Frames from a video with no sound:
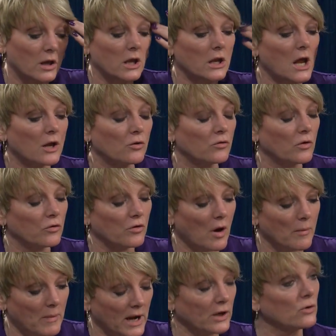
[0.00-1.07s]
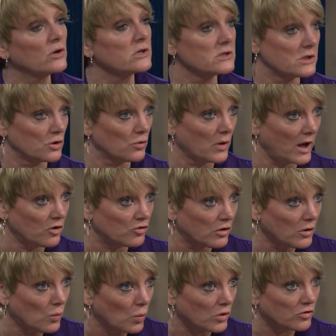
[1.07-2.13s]
kid actor, there's a minor
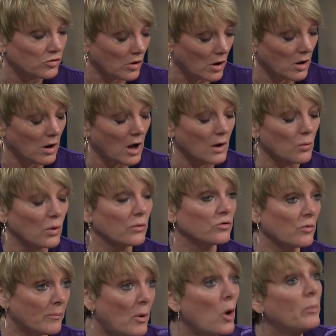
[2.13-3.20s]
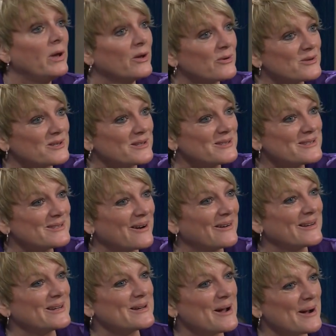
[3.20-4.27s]
consideration, which I worked with. Paul Peterson
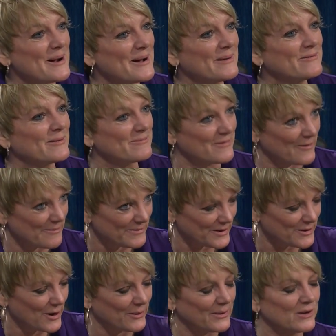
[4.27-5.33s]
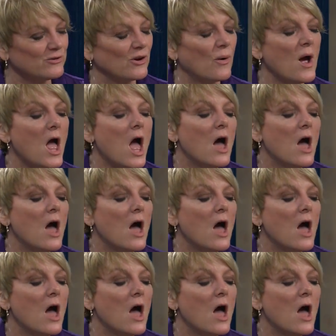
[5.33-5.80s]
started from the Donna Reed Show.